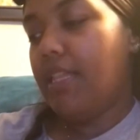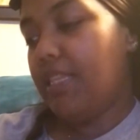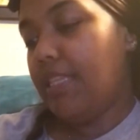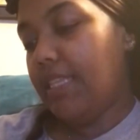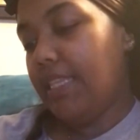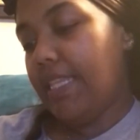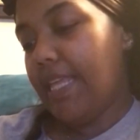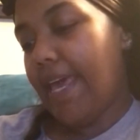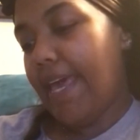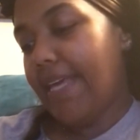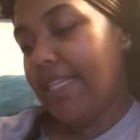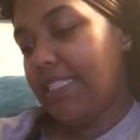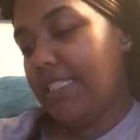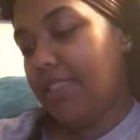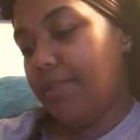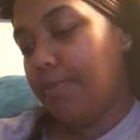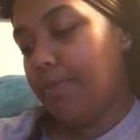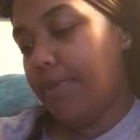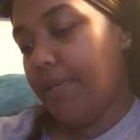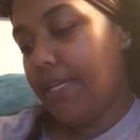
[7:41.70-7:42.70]

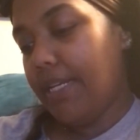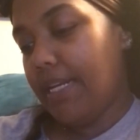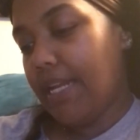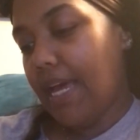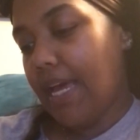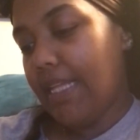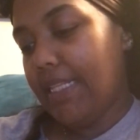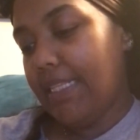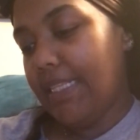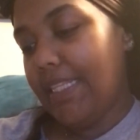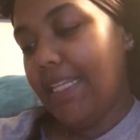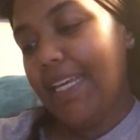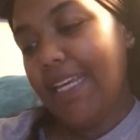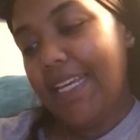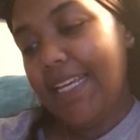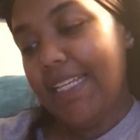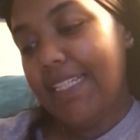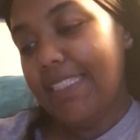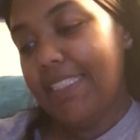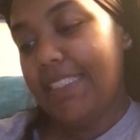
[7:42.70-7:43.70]
last but not
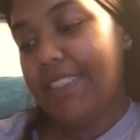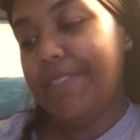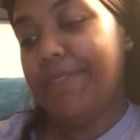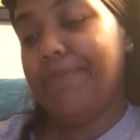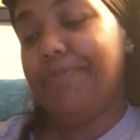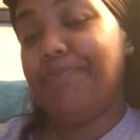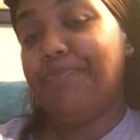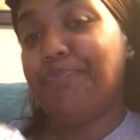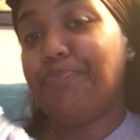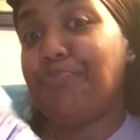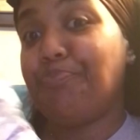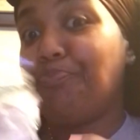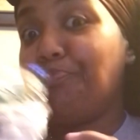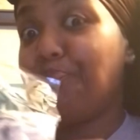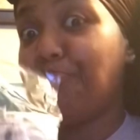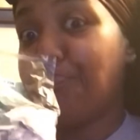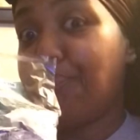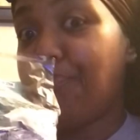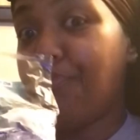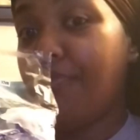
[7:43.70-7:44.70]

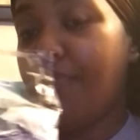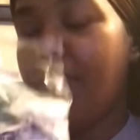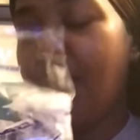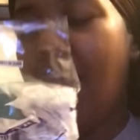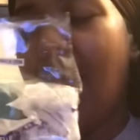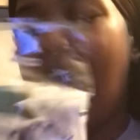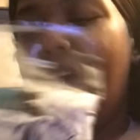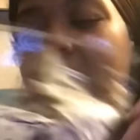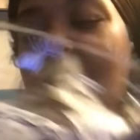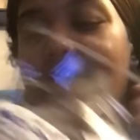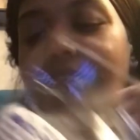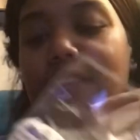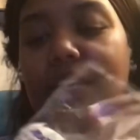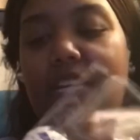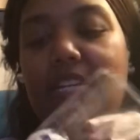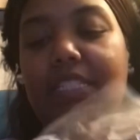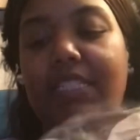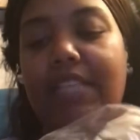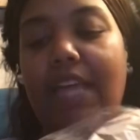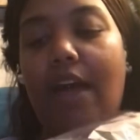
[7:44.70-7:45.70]
least, I have
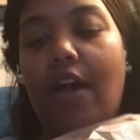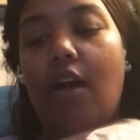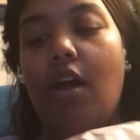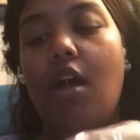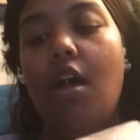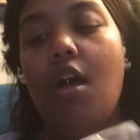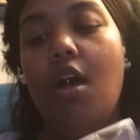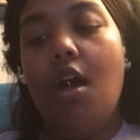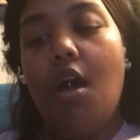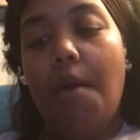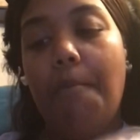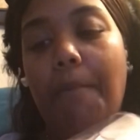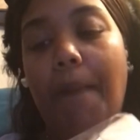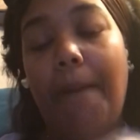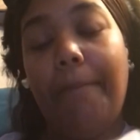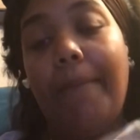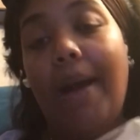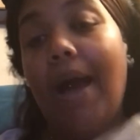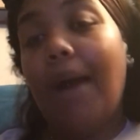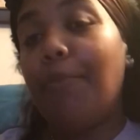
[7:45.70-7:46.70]
these. Now, my
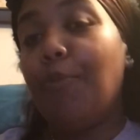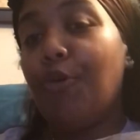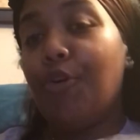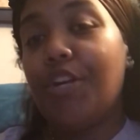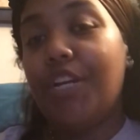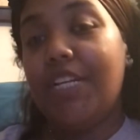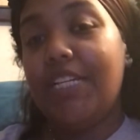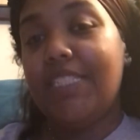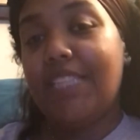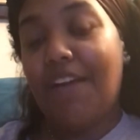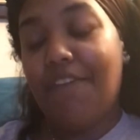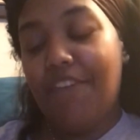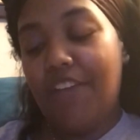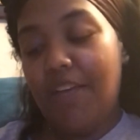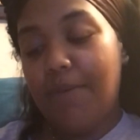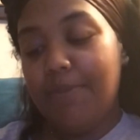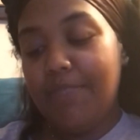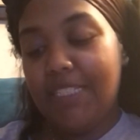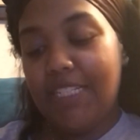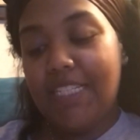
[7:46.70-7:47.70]
mom ordered these off of
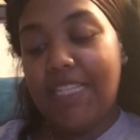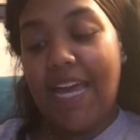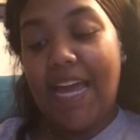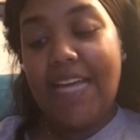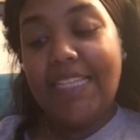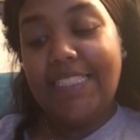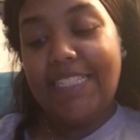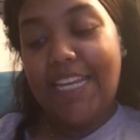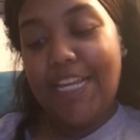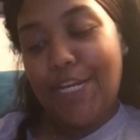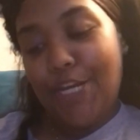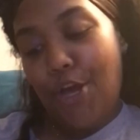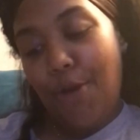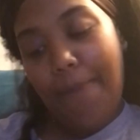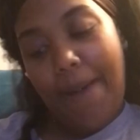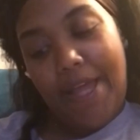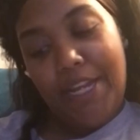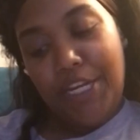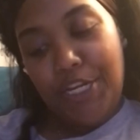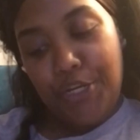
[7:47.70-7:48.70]
Amazon. Like I said,
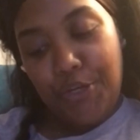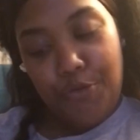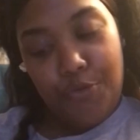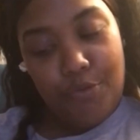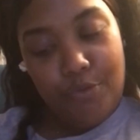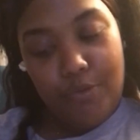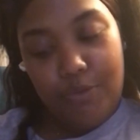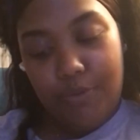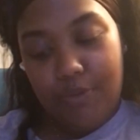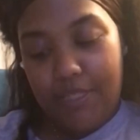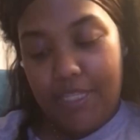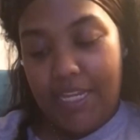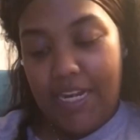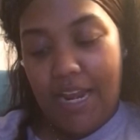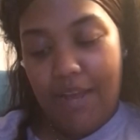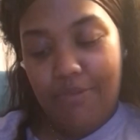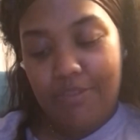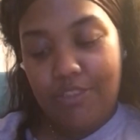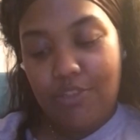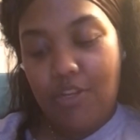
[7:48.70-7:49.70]
nobody knew that
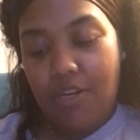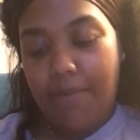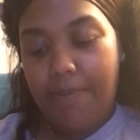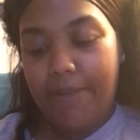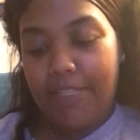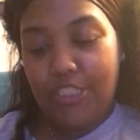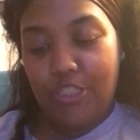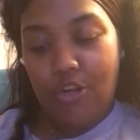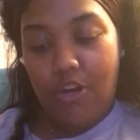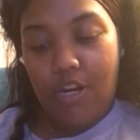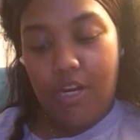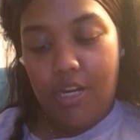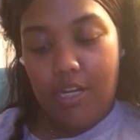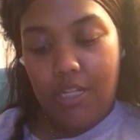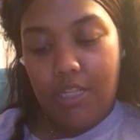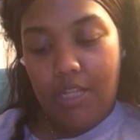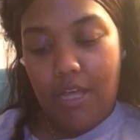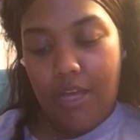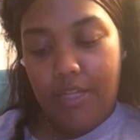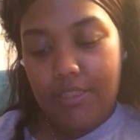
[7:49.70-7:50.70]
I was going to start a
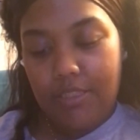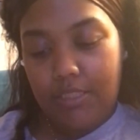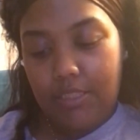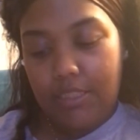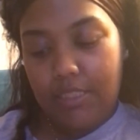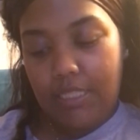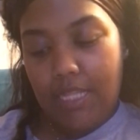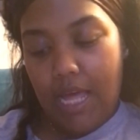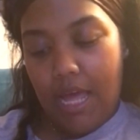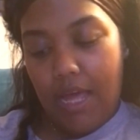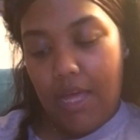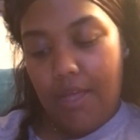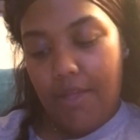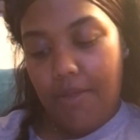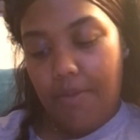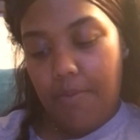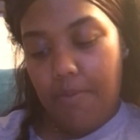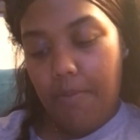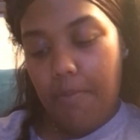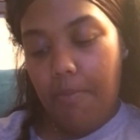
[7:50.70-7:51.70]
gloss
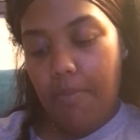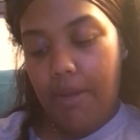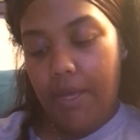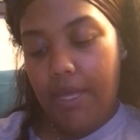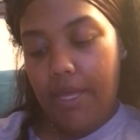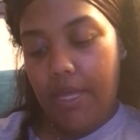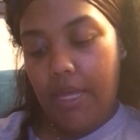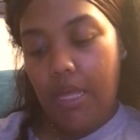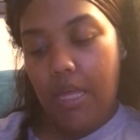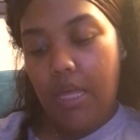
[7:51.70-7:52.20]
line. But,